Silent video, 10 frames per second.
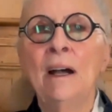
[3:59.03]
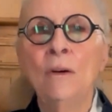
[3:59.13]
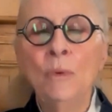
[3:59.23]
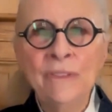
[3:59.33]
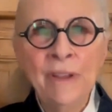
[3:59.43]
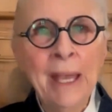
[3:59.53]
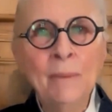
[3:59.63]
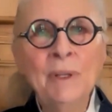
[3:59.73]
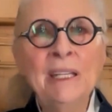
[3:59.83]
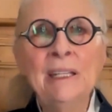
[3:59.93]
what's
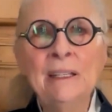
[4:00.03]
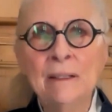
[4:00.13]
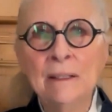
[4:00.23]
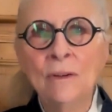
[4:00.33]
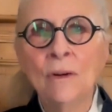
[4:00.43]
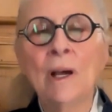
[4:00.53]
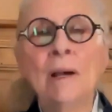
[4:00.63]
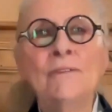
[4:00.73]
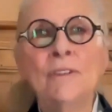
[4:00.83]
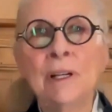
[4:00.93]
happening or
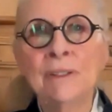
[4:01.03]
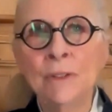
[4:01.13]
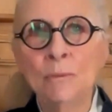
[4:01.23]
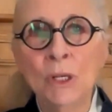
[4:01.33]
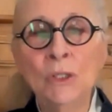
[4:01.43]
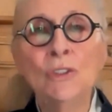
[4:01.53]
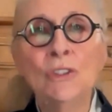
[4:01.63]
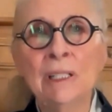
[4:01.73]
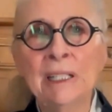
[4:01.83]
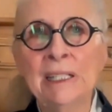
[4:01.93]
up for us
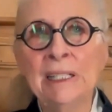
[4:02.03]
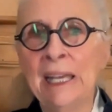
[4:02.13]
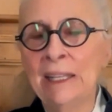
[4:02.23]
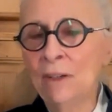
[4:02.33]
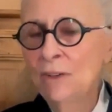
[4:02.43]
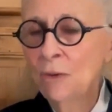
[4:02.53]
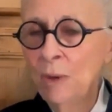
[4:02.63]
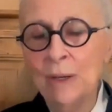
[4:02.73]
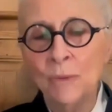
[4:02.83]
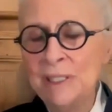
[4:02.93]
emotionally, and also
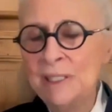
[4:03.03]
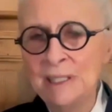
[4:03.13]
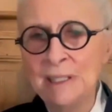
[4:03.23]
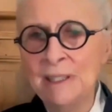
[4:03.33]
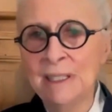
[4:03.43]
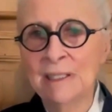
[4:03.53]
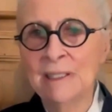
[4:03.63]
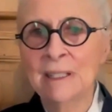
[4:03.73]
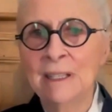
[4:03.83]
how we see things.